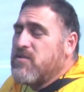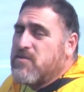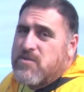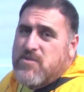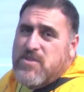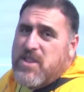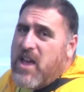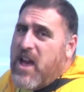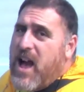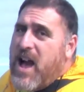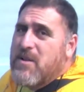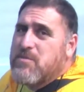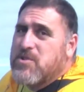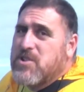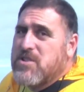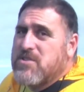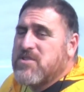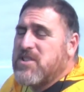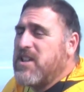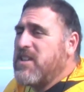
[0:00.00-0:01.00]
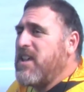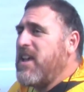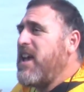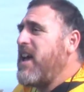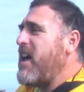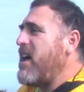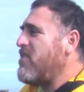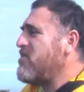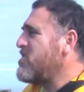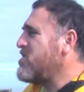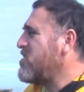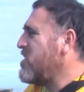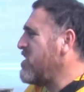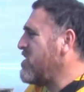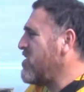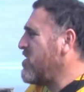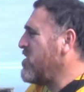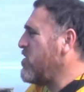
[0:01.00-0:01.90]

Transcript: So the options that you have is, you know,